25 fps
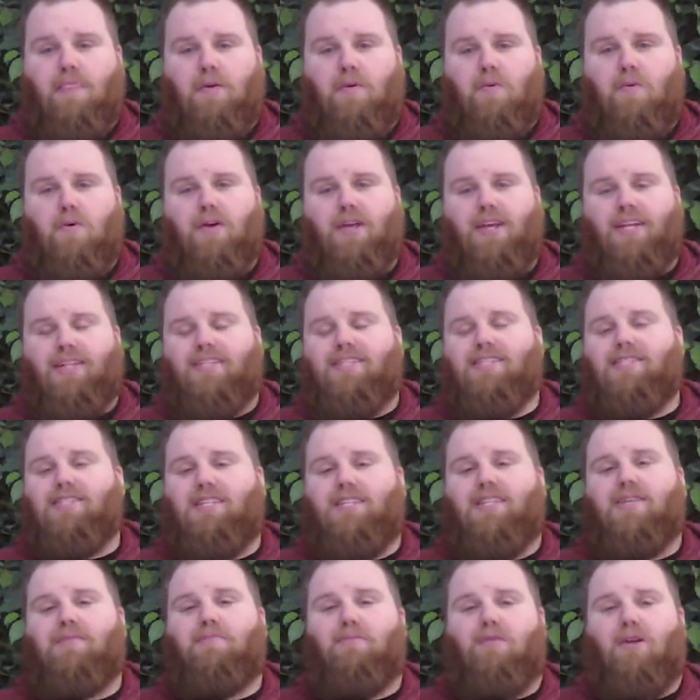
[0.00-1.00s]
will get to
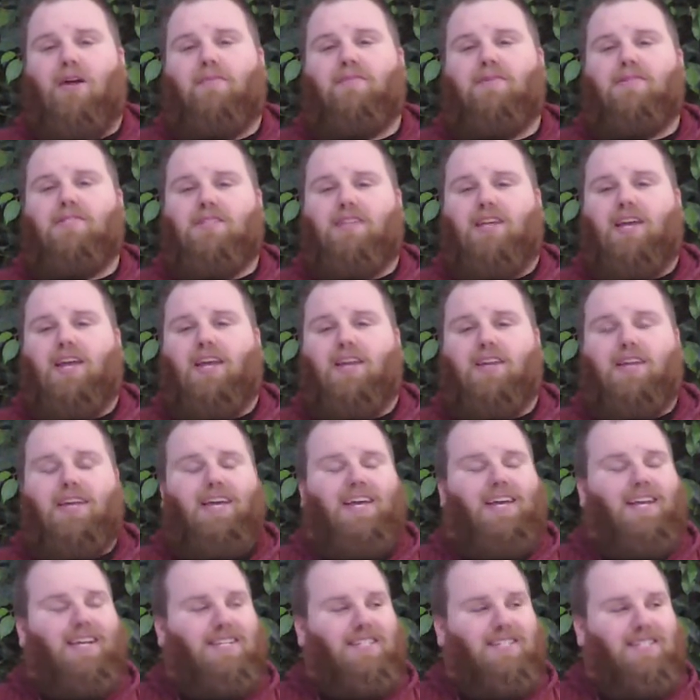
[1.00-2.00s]
see the promised land
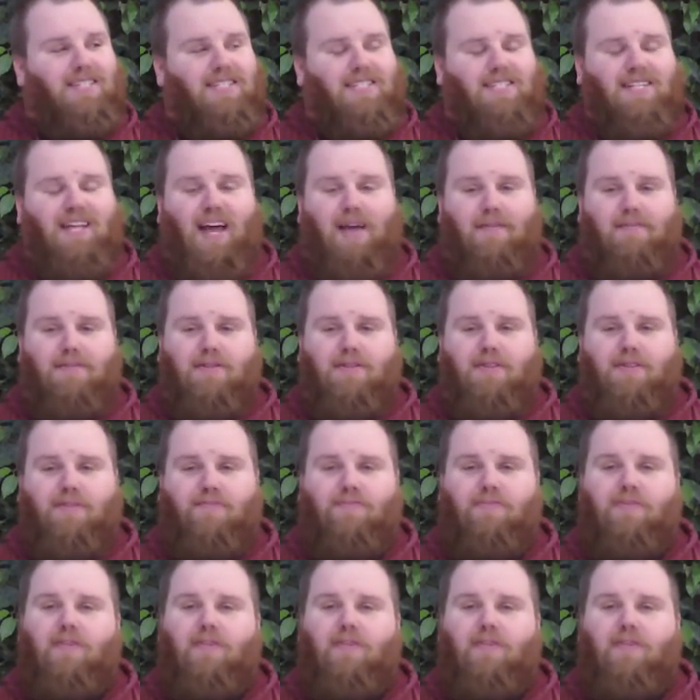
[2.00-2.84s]
except